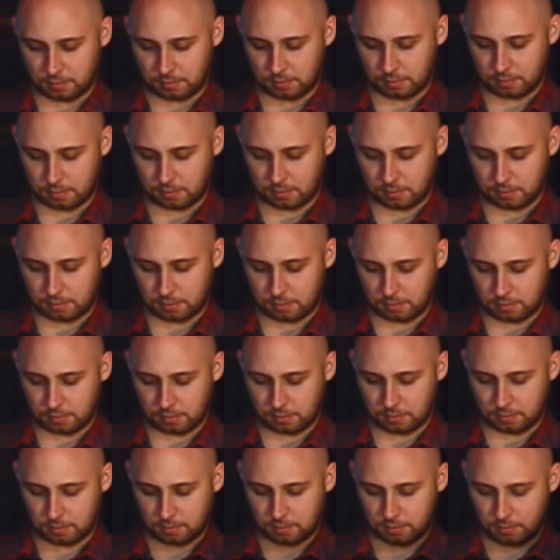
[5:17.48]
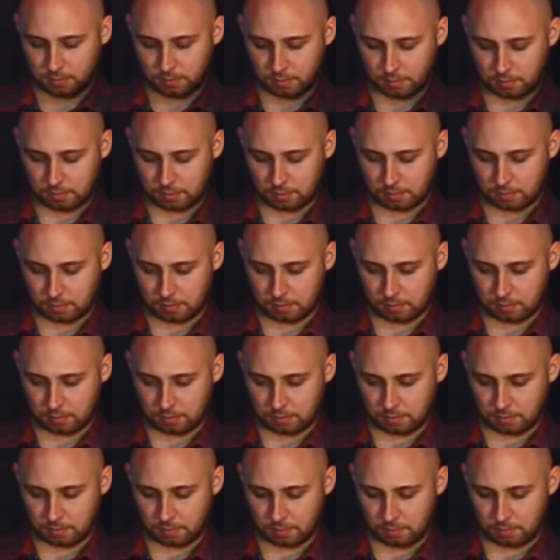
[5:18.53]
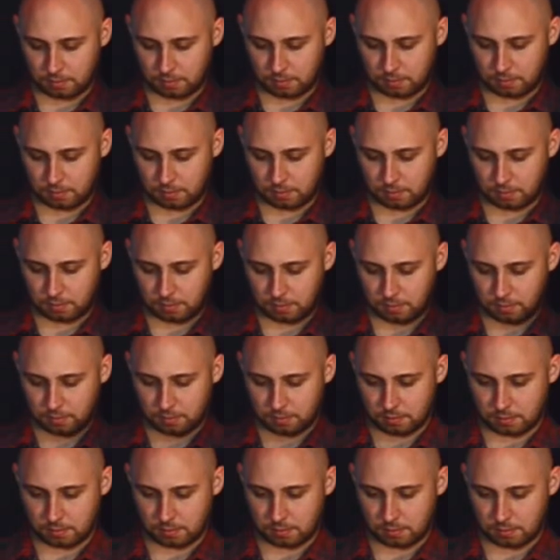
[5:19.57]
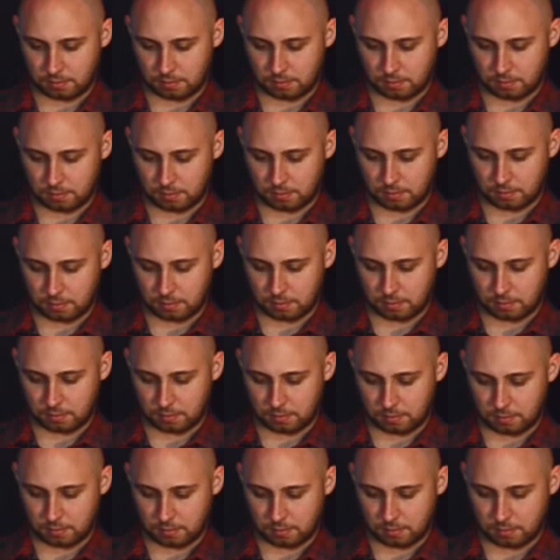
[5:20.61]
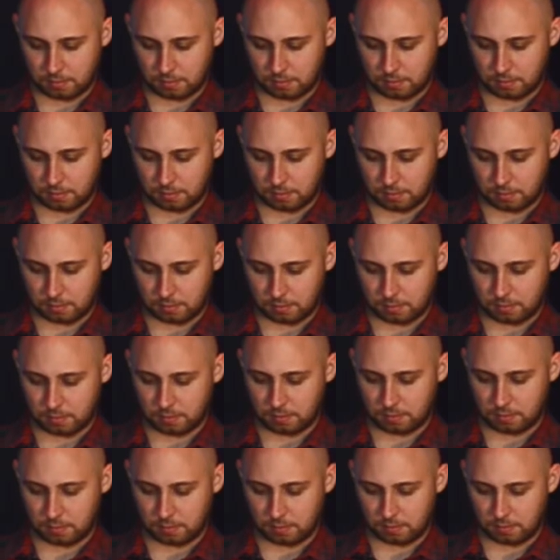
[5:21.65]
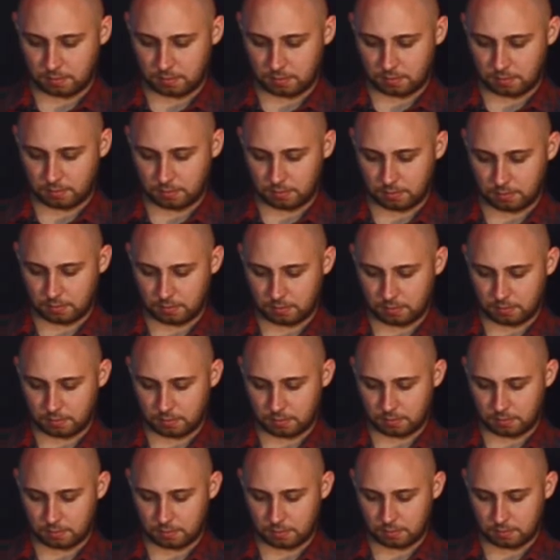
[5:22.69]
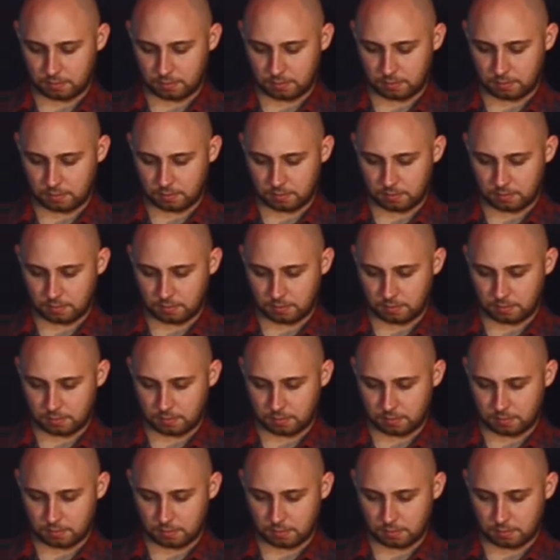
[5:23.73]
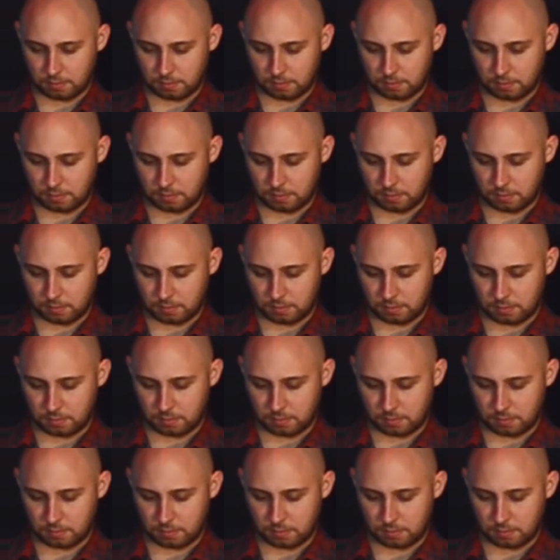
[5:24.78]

[no speech]